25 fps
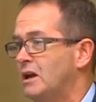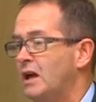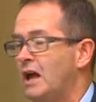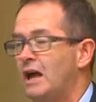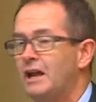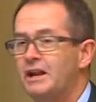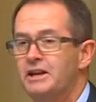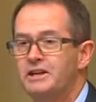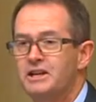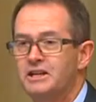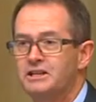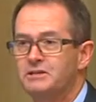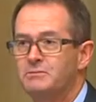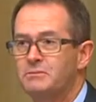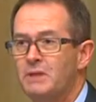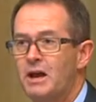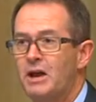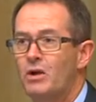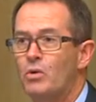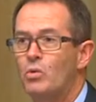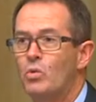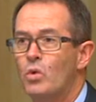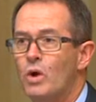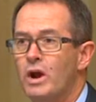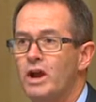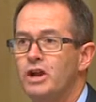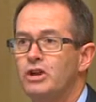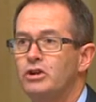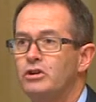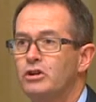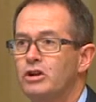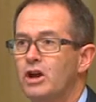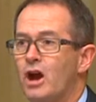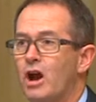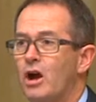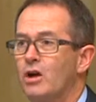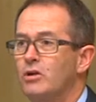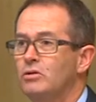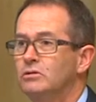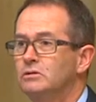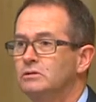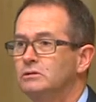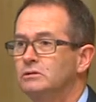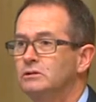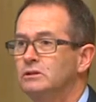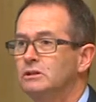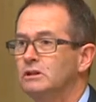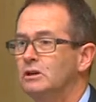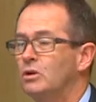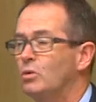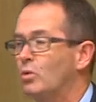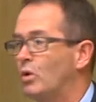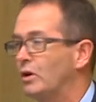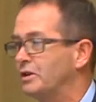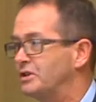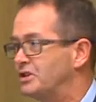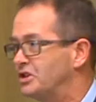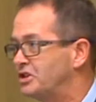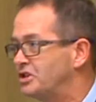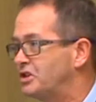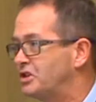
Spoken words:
And it doesn't matter where you go, what